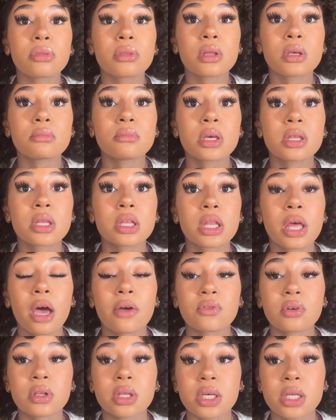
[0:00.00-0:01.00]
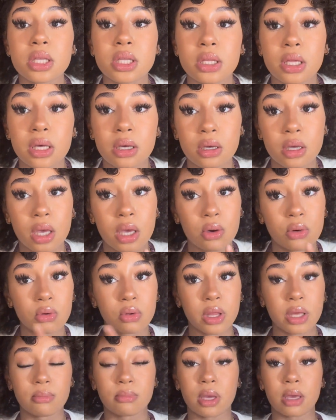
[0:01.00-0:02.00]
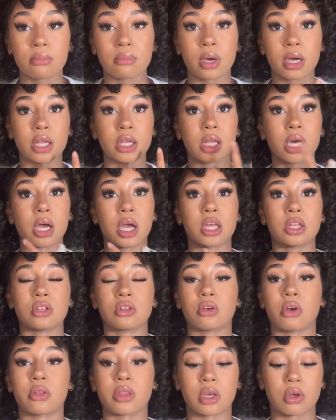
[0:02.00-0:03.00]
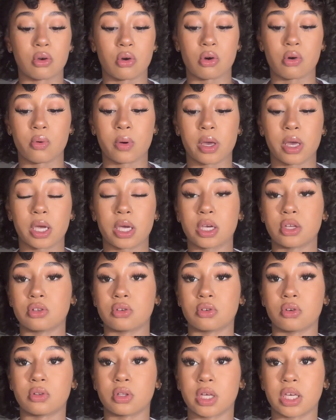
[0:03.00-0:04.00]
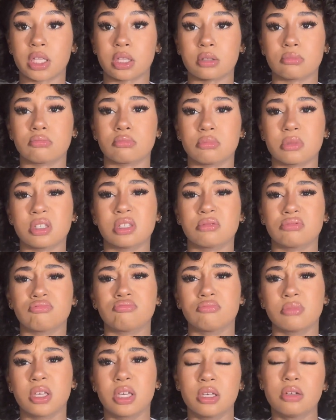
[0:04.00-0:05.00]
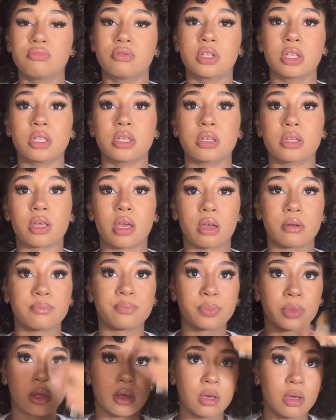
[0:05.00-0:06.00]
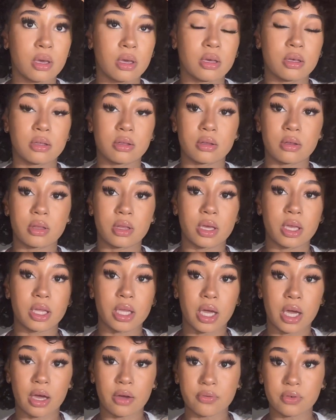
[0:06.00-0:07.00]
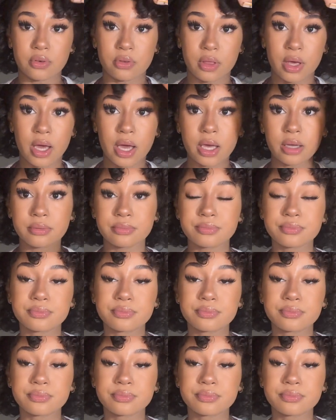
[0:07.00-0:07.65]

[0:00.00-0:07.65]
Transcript: basically after I let it sit, it will like make my lines and all that go away, because you know, like it really does that. So then after that,